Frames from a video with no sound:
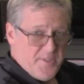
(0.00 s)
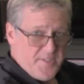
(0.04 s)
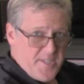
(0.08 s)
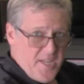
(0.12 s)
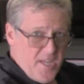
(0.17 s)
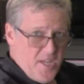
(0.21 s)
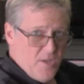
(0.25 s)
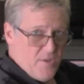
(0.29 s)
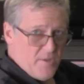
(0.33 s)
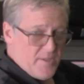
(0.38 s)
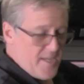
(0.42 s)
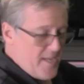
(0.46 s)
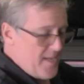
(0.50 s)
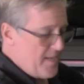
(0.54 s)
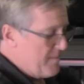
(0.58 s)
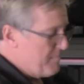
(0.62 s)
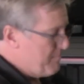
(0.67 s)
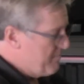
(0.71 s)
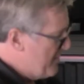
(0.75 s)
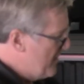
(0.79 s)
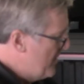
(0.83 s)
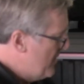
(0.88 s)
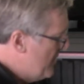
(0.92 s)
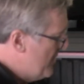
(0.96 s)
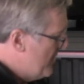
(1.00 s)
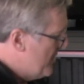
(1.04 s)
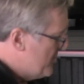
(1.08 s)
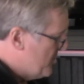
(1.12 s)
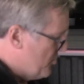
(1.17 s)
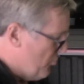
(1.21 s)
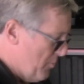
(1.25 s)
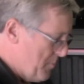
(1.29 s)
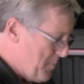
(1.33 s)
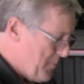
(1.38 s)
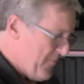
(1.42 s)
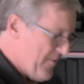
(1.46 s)
tailgate.
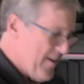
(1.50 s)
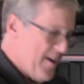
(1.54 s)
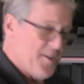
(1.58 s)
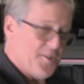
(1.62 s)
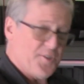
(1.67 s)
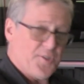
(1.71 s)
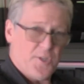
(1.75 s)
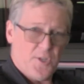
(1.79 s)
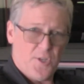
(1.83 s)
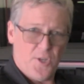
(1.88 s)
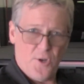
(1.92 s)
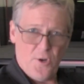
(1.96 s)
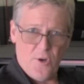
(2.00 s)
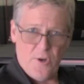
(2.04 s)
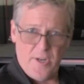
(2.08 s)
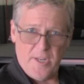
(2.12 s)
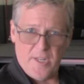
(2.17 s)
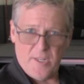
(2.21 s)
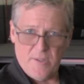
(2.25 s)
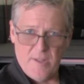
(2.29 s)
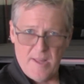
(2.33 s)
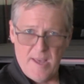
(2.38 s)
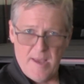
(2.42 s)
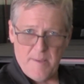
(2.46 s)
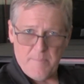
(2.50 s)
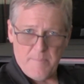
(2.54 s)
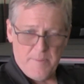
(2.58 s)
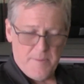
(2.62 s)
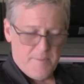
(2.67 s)
So we provide a security clamp.